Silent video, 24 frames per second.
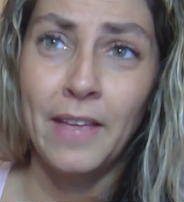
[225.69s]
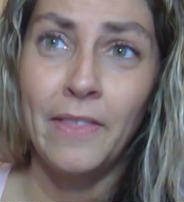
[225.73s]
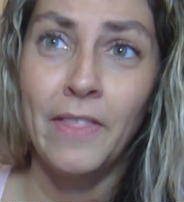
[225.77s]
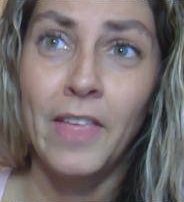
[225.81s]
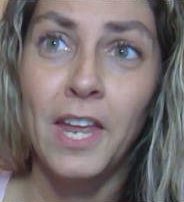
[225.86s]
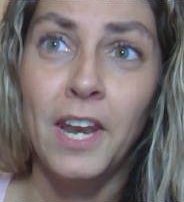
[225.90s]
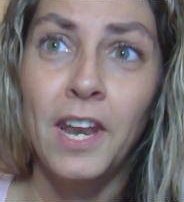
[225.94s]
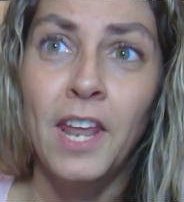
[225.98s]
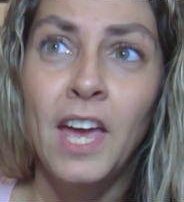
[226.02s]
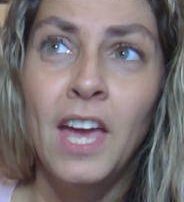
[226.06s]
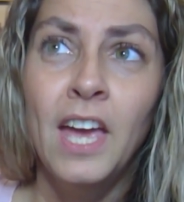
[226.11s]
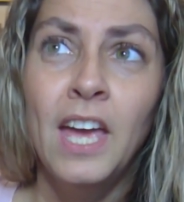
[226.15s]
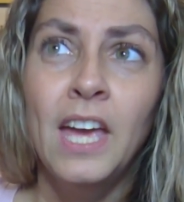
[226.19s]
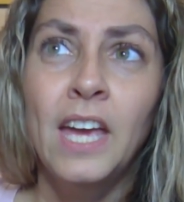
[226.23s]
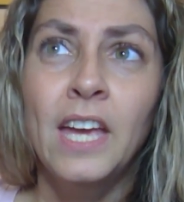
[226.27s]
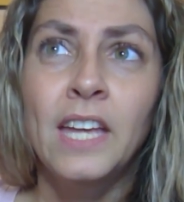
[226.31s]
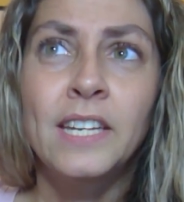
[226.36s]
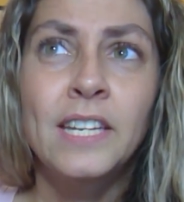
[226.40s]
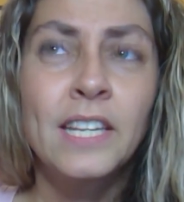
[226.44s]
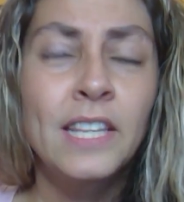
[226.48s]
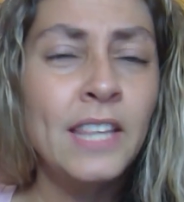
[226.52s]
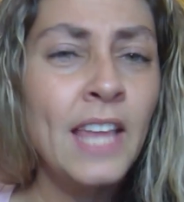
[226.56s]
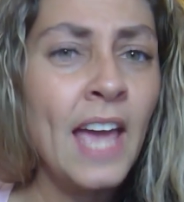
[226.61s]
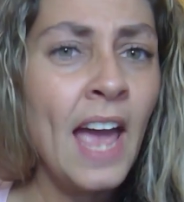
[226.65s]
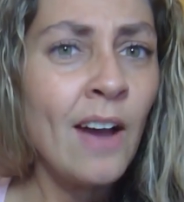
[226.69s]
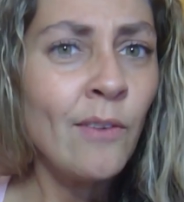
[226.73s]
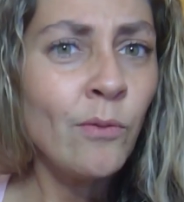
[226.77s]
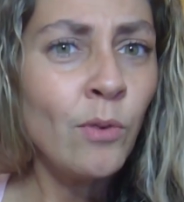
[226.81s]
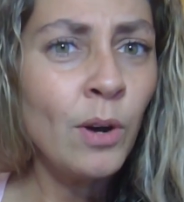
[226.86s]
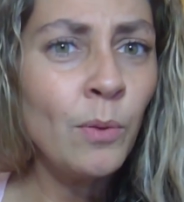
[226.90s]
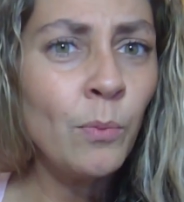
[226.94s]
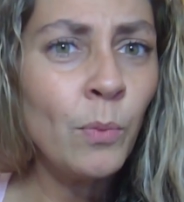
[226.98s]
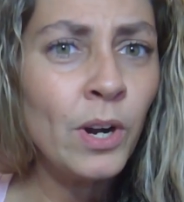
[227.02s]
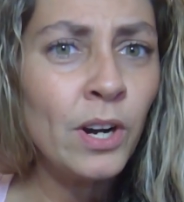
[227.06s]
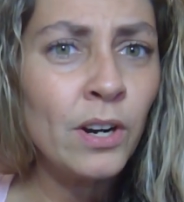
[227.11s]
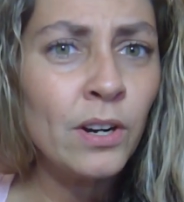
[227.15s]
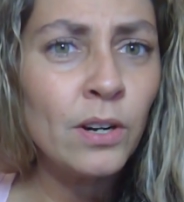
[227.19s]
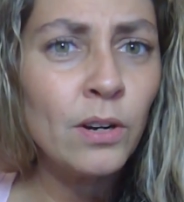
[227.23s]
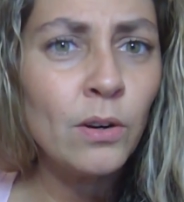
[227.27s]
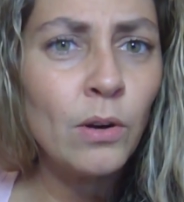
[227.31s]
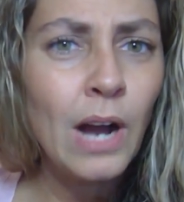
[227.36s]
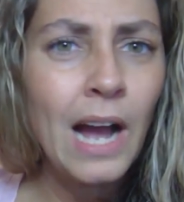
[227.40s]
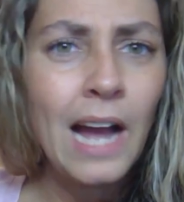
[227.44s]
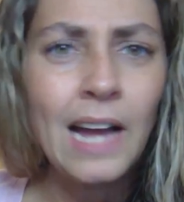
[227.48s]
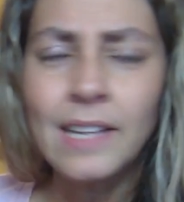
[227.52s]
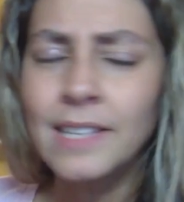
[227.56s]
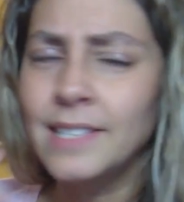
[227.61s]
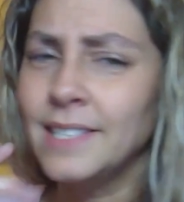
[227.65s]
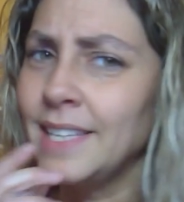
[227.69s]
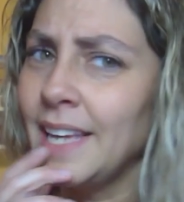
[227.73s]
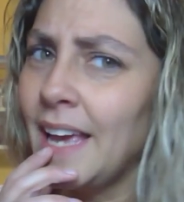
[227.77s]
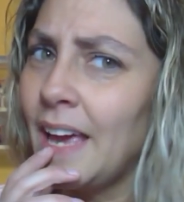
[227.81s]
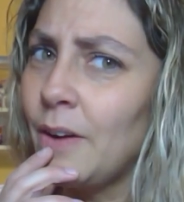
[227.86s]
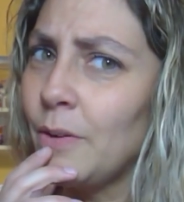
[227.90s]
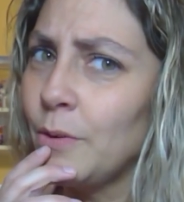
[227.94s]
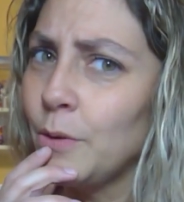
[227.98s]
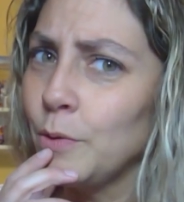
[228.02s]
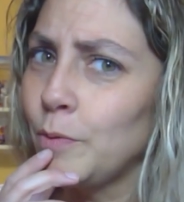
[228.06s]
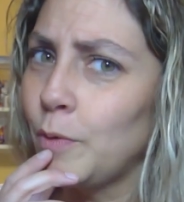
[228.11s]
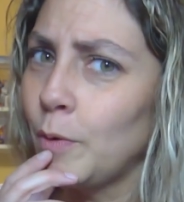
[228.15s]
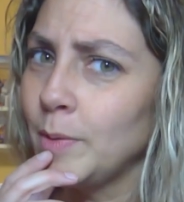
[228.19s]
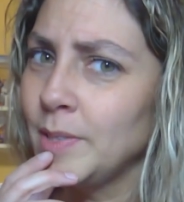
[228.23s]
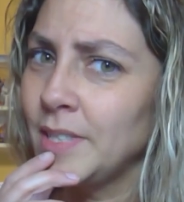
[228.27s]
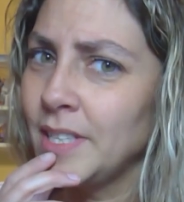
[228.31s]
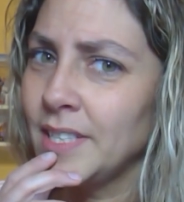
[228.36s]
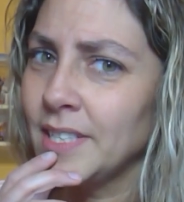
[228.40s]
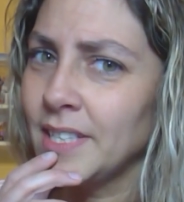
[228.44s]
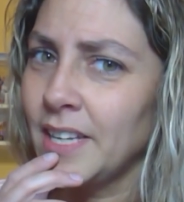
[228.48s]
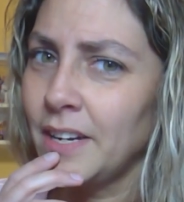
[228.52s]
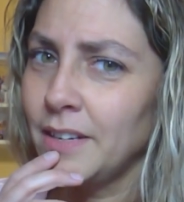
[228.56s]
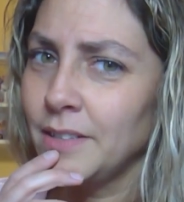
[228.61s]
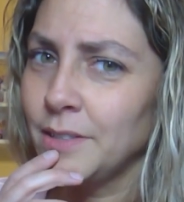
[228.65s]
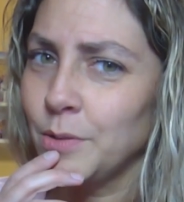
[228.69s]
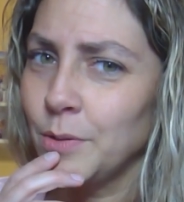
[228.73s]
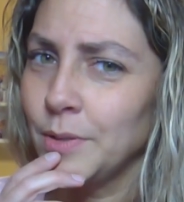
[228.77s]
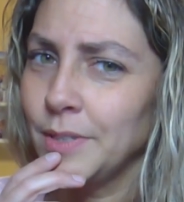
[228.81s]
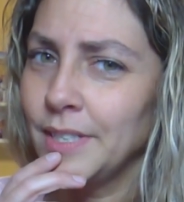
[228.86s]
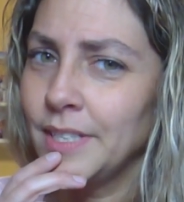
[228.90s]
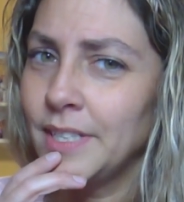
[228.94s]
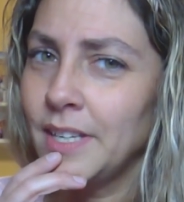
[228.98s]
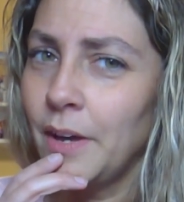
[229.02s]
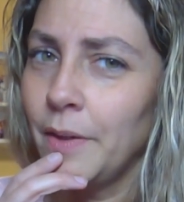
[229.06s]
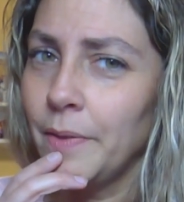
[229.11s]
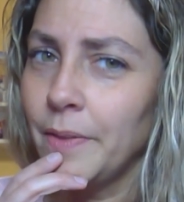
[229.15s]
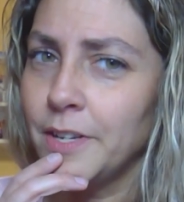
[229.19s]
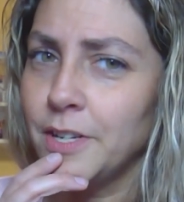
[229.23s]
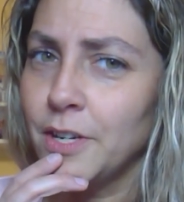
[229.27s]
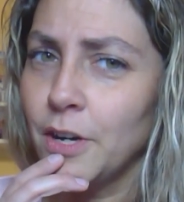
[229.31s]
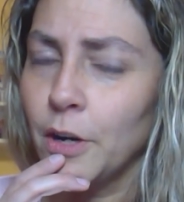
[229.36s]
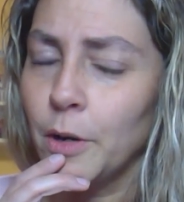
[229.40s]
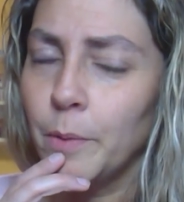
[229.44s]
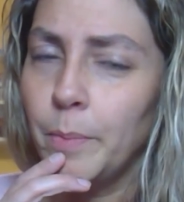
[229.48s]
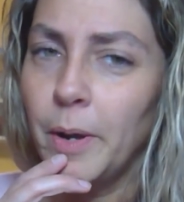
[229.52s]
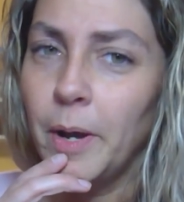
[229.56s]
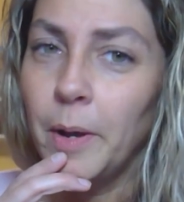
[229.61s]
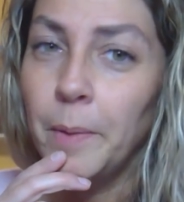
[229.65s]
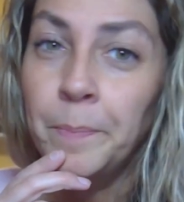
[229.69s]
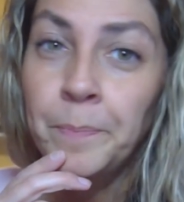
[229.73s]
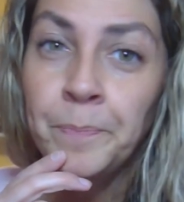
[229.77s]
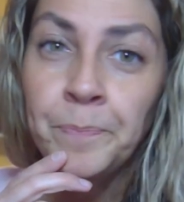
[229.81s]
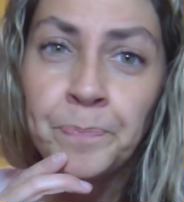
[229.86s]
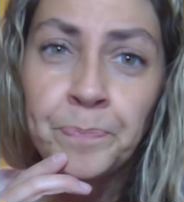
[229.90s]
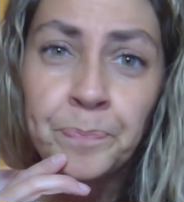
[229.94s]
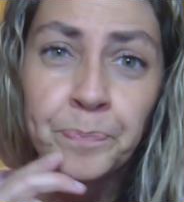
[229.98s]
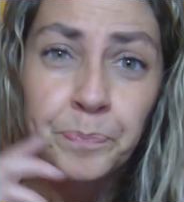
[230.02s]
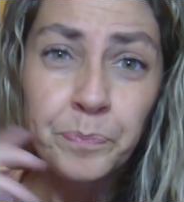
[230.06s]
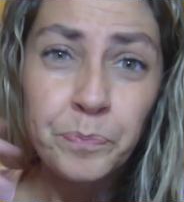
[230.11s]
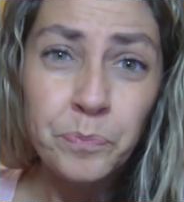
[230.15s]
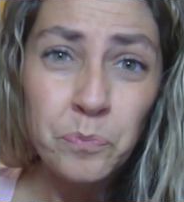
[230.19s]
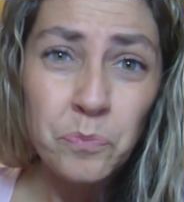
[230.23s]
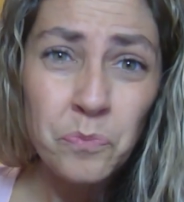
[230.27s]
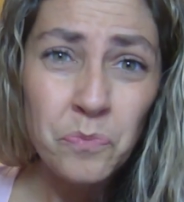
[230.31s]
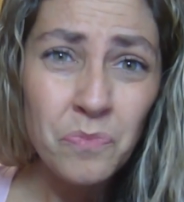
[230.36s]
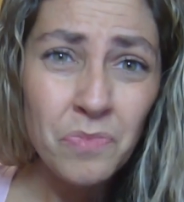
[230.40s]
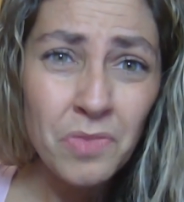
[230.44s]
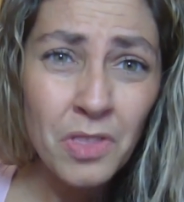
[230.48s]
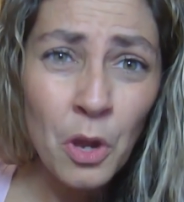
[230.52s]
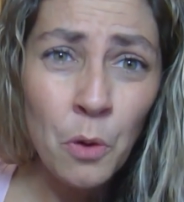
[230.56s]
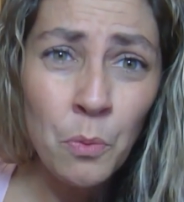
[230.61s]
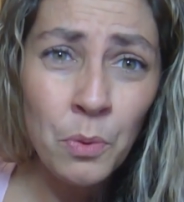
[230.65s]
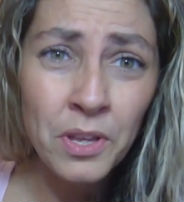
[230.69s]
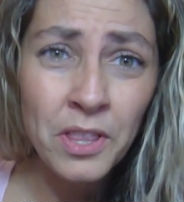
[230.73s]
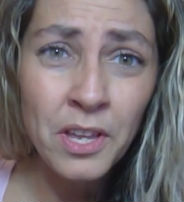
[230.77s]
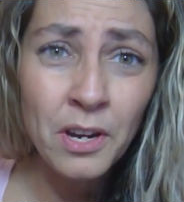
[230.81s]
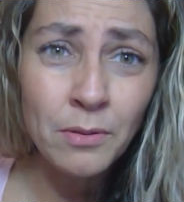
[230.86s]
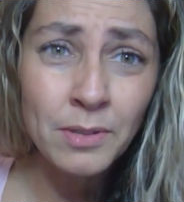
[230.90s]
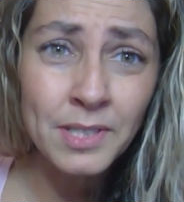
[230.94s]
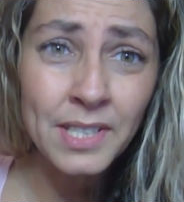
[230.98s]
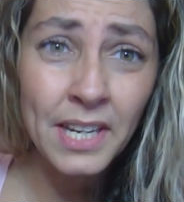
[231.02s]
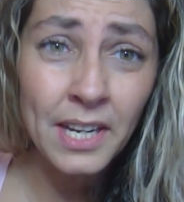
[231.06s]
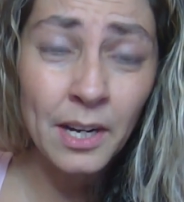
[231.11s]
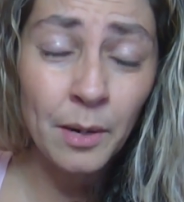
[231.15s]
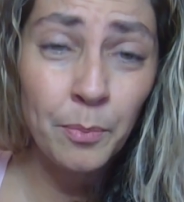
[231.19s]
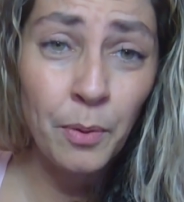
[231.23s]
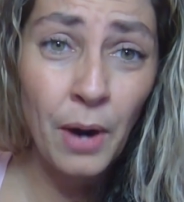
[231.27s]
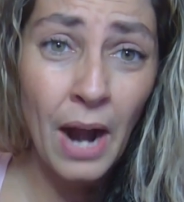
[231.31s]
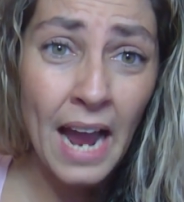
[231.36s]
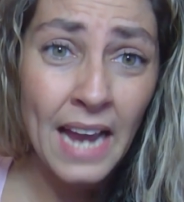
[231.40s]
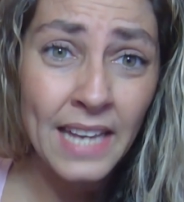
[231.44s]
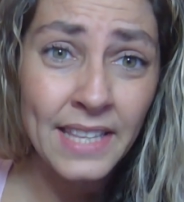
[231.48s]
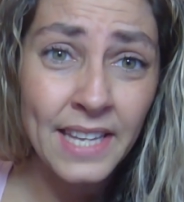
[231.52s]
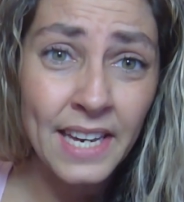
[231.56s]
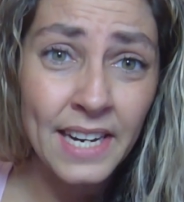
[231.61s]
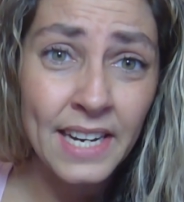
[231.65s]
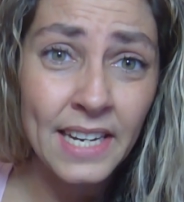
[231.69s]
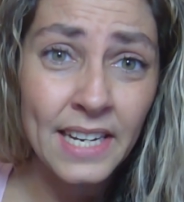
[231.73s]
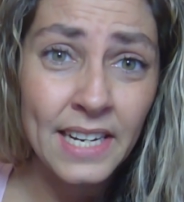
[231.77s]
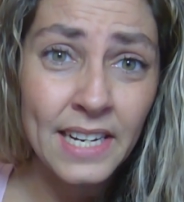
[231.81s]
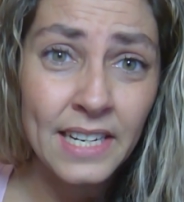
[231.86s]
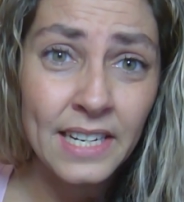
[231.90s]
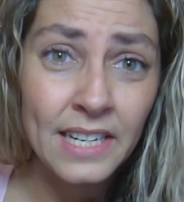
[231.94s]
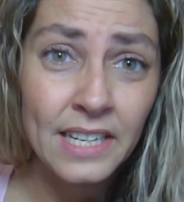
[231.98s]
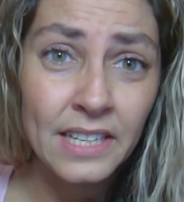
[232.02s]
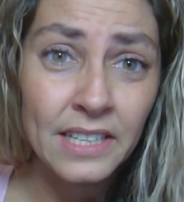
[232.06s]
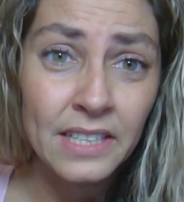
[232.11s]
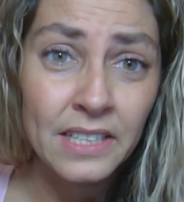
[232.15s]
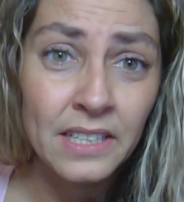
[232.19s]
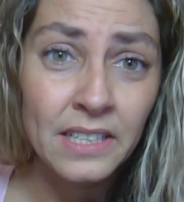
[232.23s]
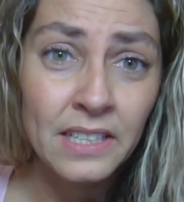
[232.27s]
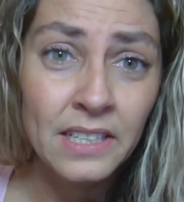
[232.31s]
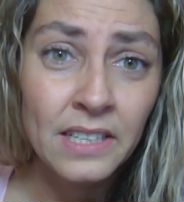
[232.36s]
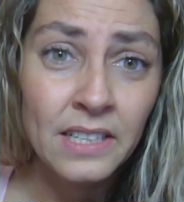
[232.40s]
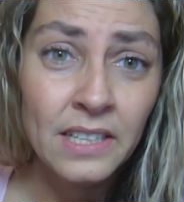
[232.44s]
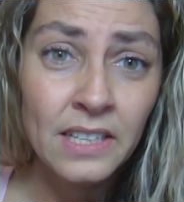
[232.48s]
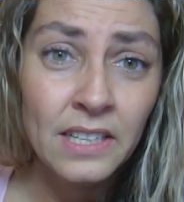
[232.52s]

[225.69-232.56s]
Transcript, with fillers: And then didn't they have one where I don't know if it was a scary story to tell in the dark, but where there was like a bride that hid in a